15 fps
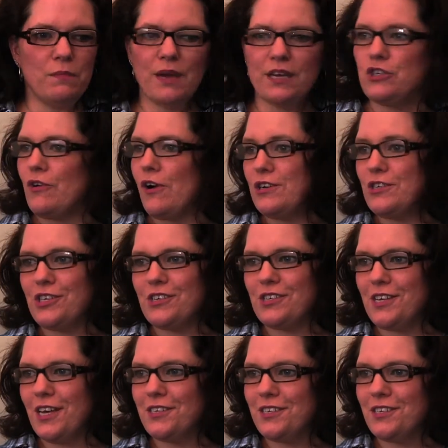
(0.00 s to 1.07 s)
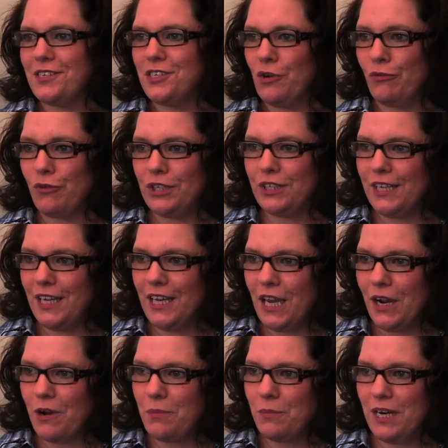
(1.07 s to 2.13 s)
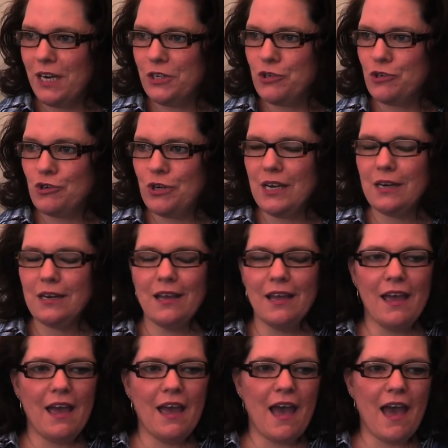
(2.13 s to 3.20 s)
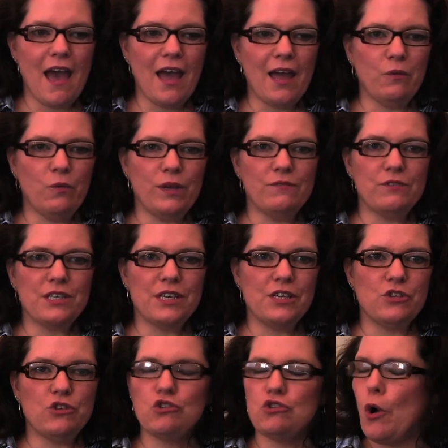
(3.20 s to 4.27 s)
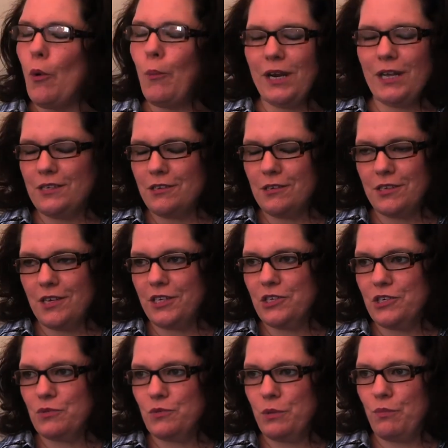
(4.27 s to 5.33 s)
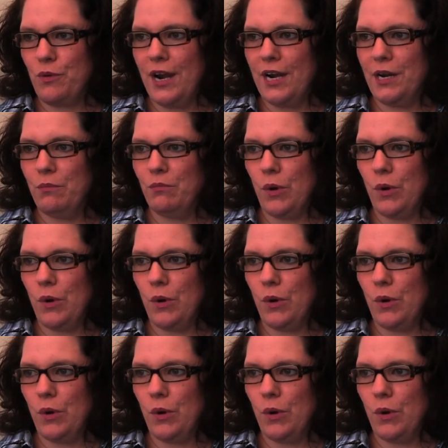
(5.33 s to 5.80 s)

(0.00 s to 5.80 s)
measure our successes differently here at Meeting Street, and we've seen so many successes with Brennan and